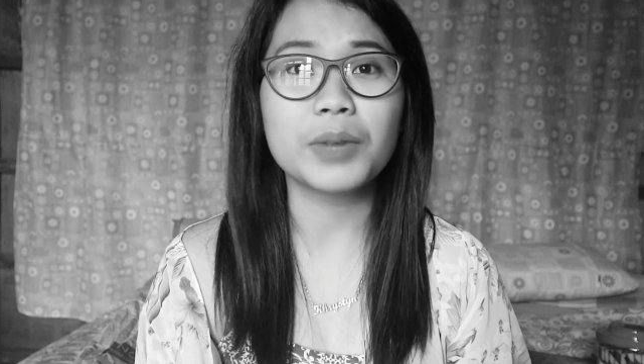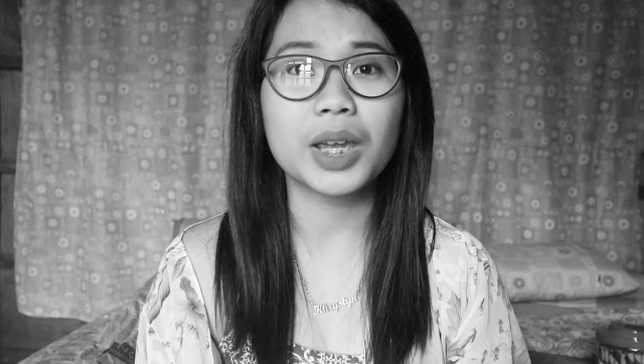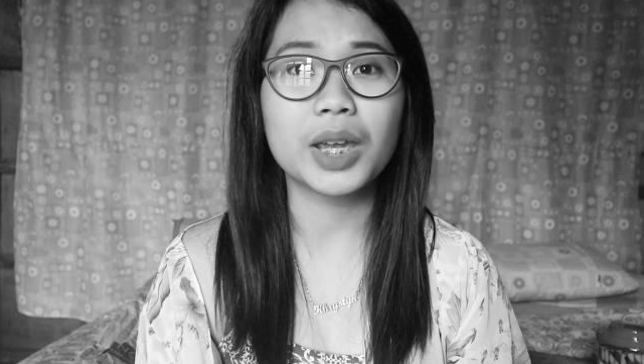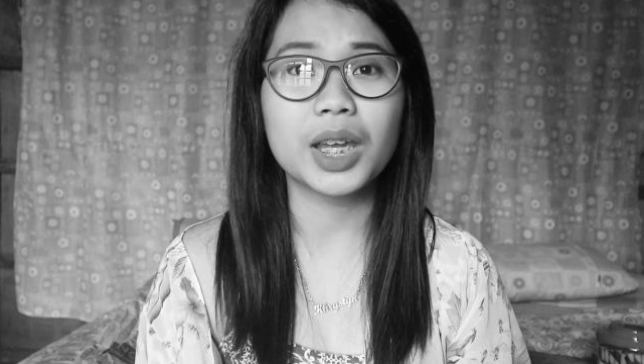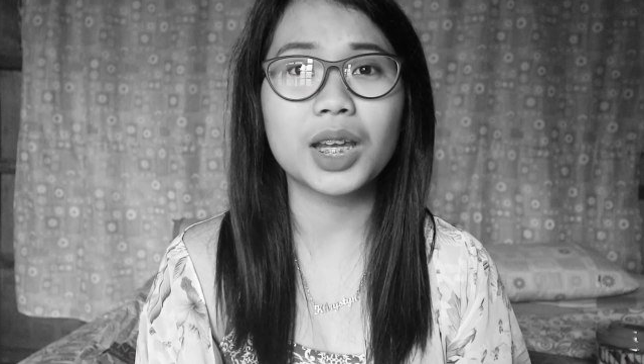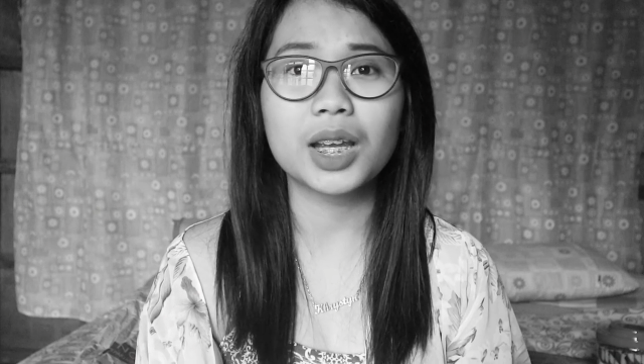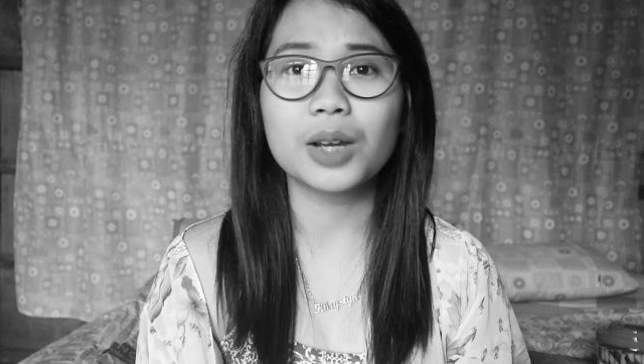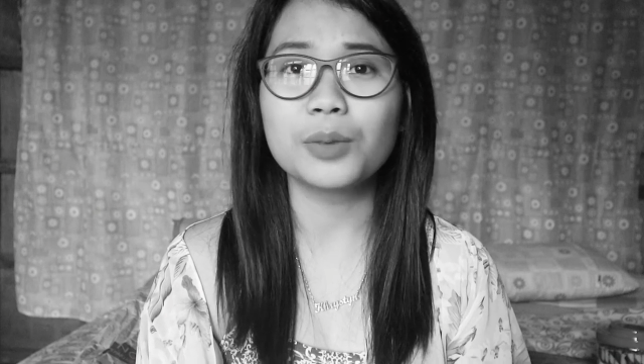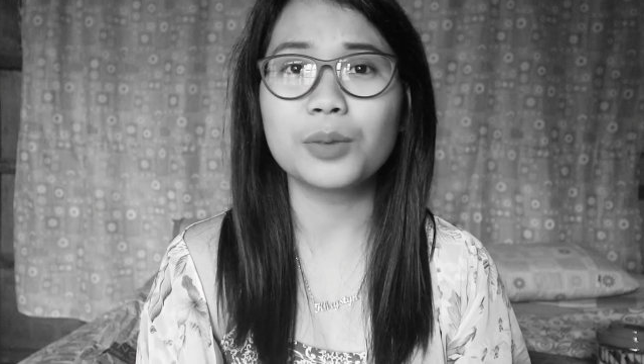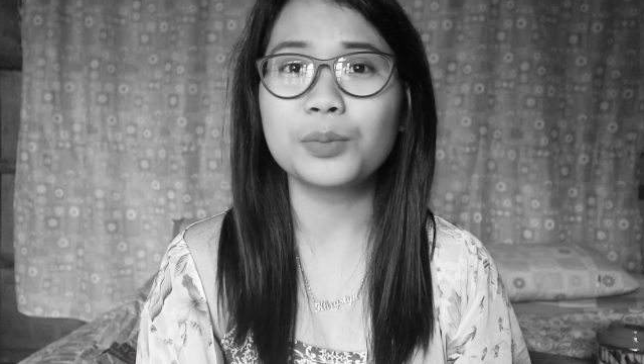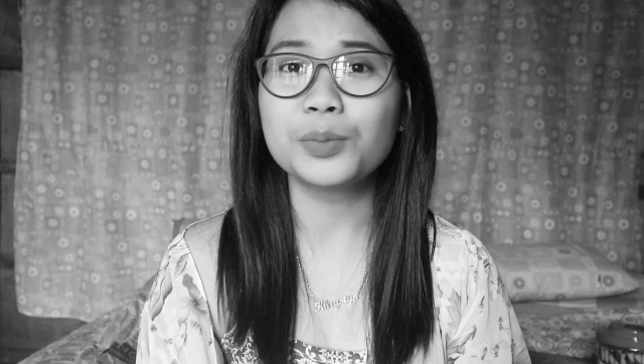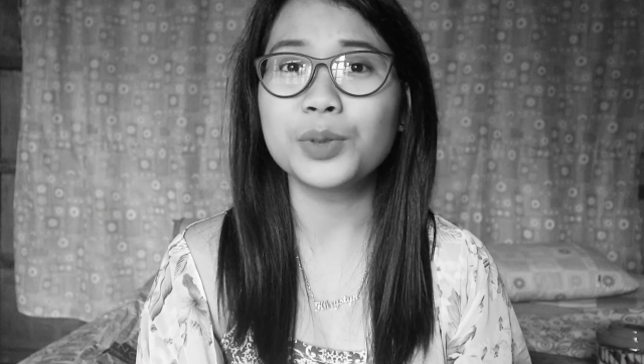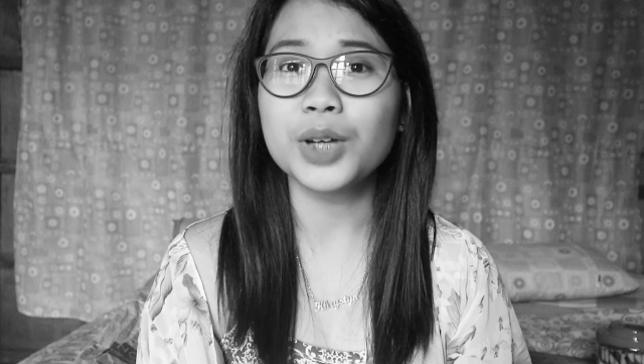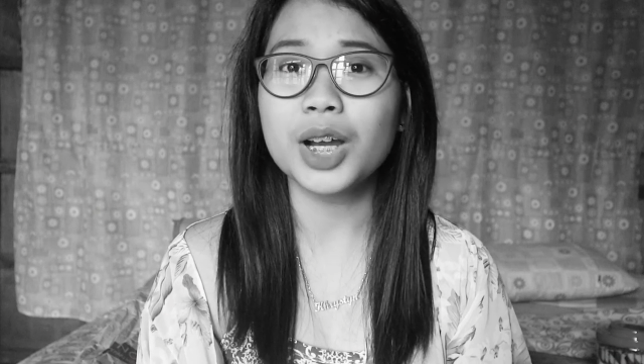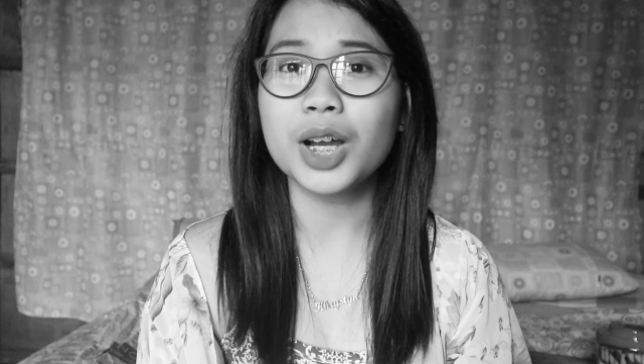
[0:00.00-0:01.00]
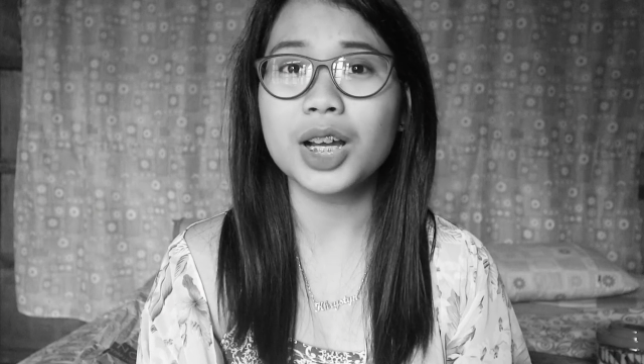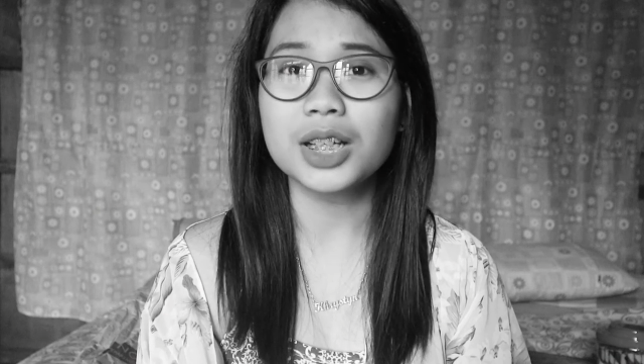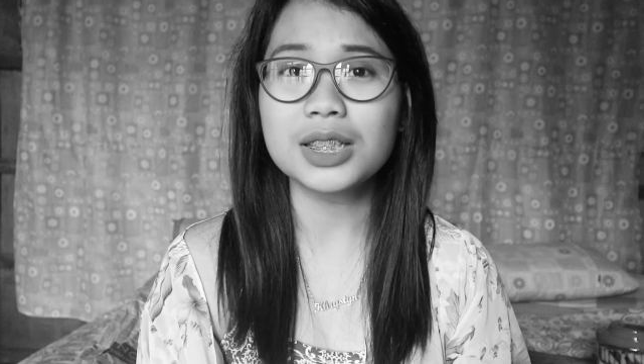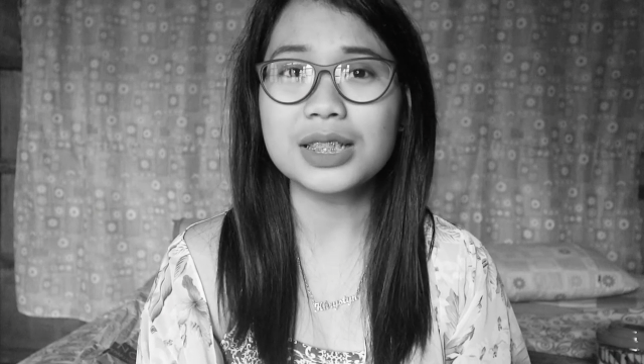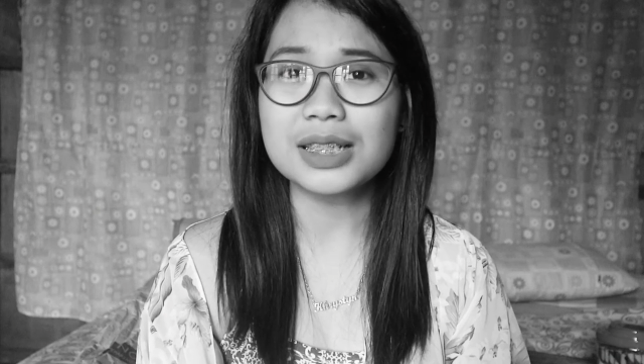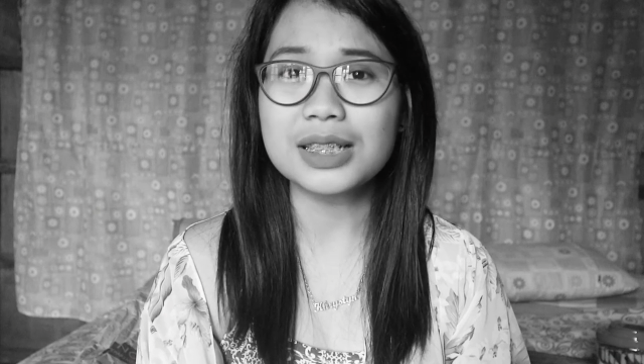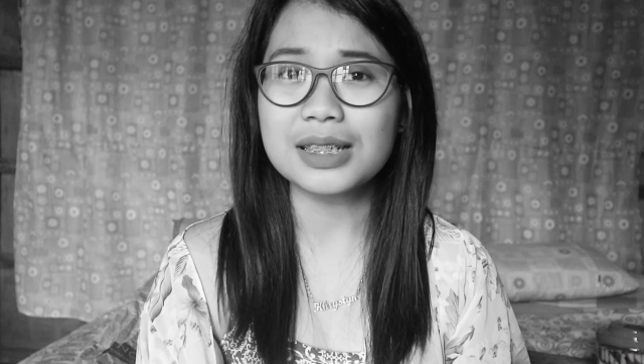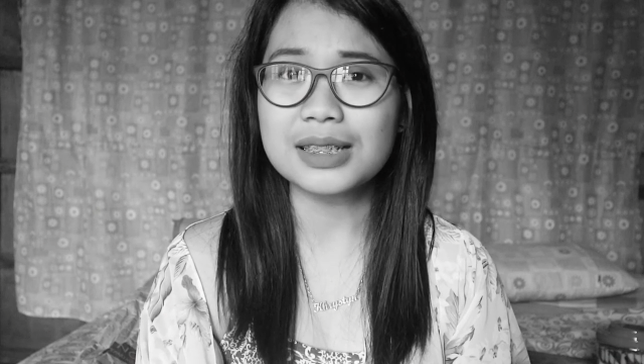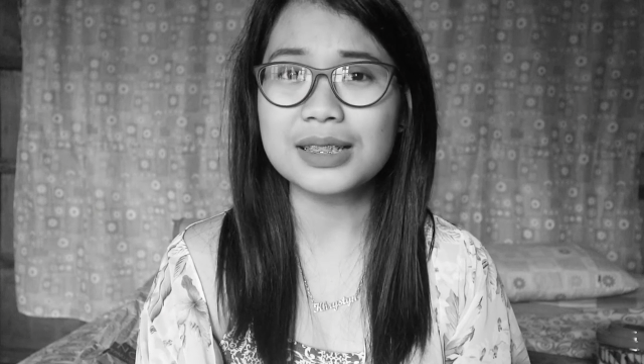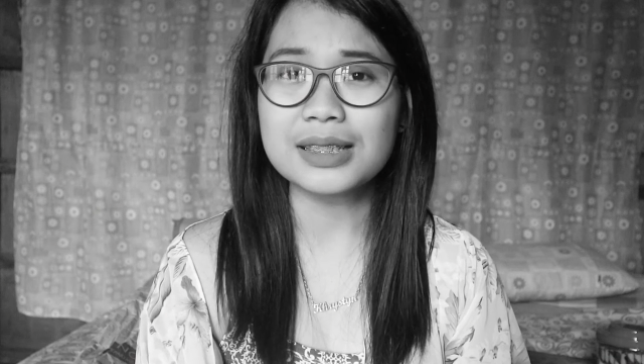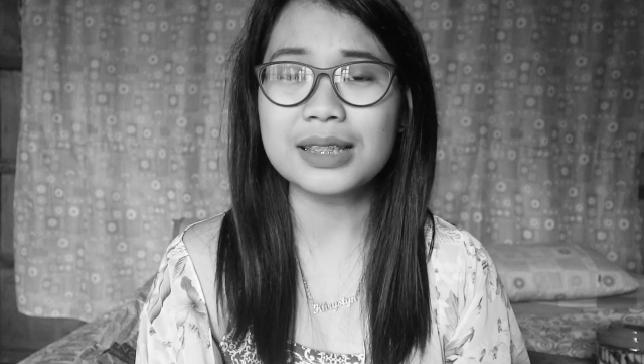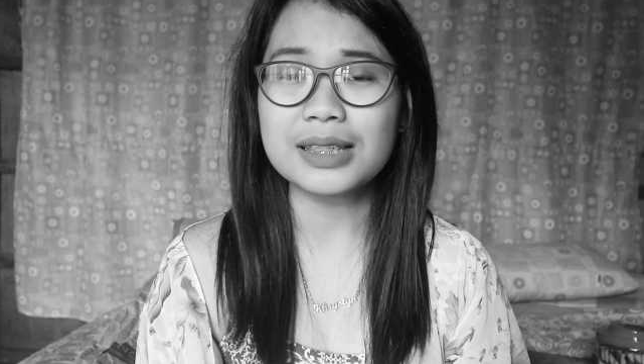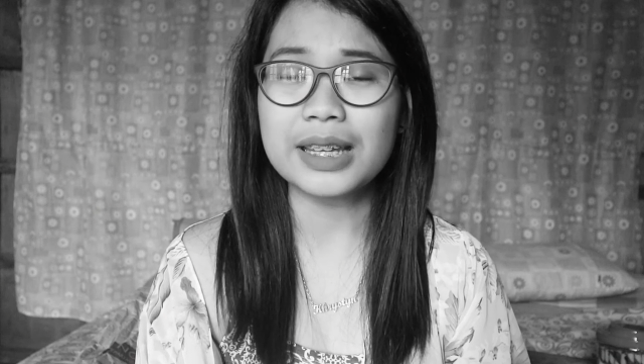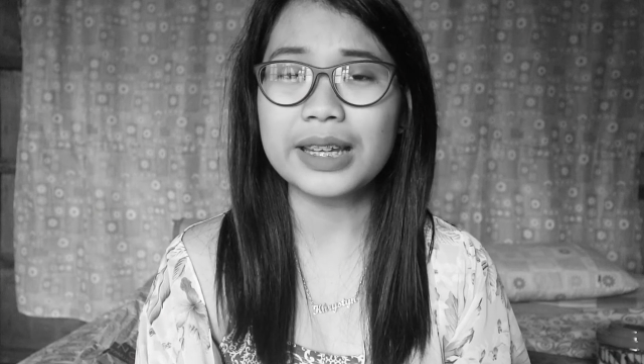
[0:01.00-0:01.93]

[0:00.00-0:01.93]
makeup products